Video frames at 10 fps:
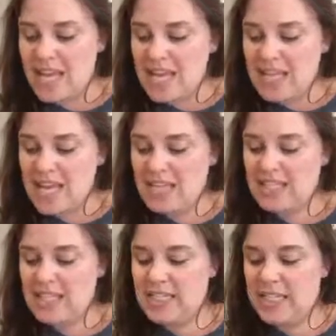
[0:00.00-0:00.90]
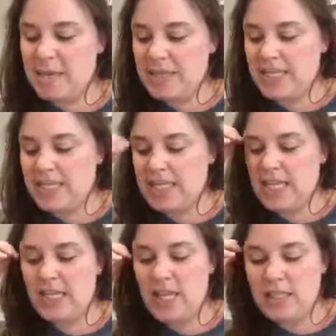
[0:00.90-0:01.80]
Then he said to them, "Is it
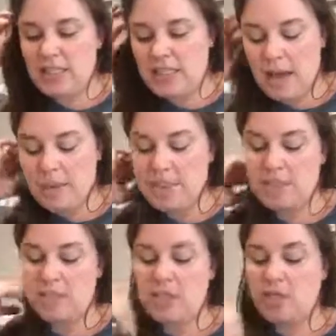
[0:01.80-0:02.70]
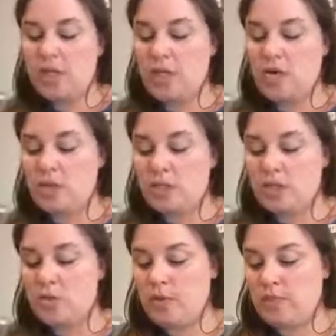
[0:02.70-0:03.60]
legal on the Sabbath to do good or to
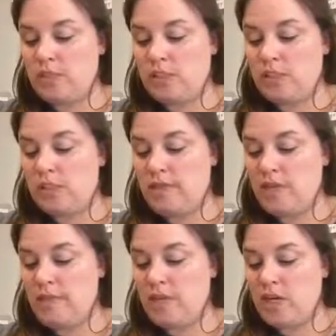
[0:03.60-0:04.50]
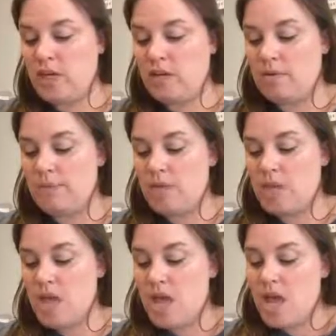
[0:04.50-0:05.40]
do evil, to save life or kill?"
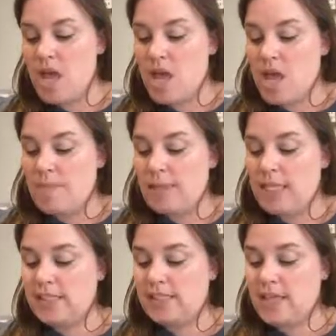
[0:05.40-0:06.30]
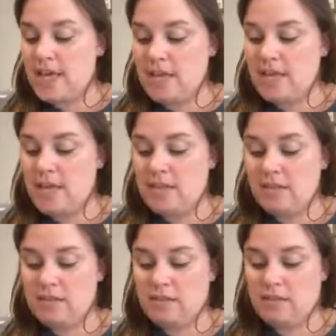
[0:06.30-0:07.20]
But they said nothing.
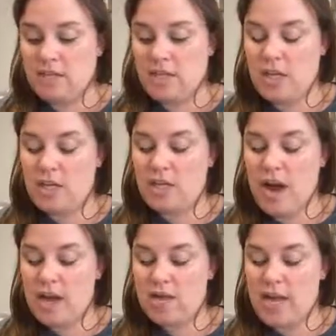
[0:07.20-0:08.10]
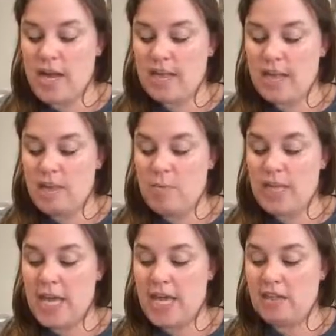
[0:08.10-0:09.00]
Looking around at them with
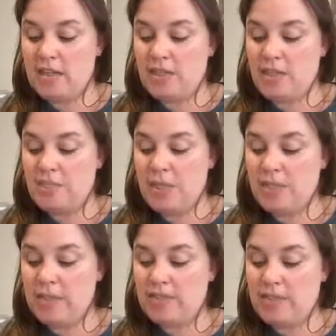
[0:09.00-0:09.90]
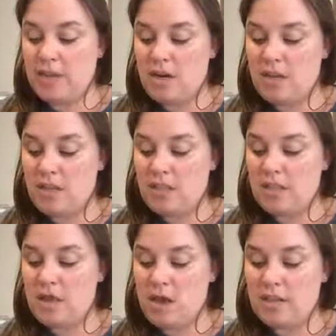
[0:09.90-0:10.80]
anger, deeply grieved at their
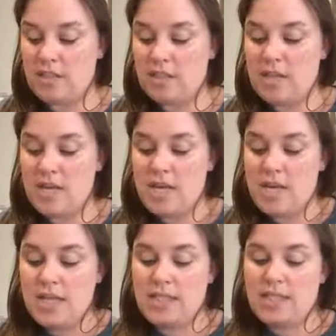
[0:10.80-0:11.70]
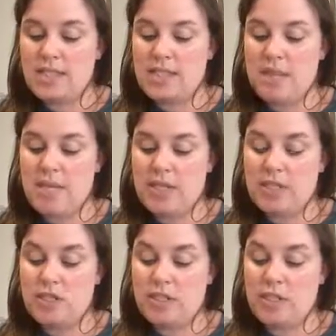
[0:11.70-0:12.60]
unyielding hearts, he said to the man,
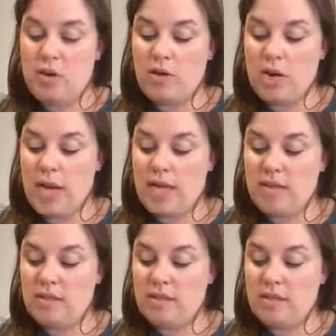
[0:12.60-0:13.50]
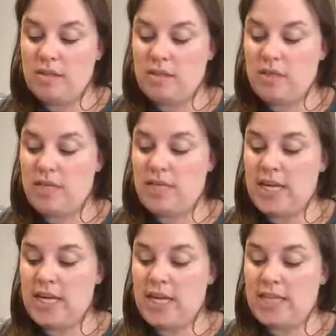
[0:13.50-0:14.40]
"Stretch out your hand." So he
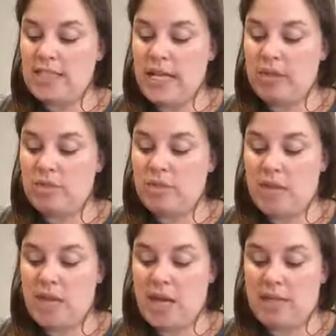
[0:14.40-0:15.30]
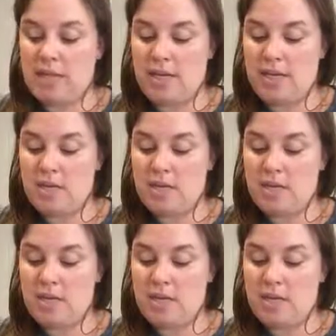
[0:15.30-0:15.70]
did, and his hand was made healthy.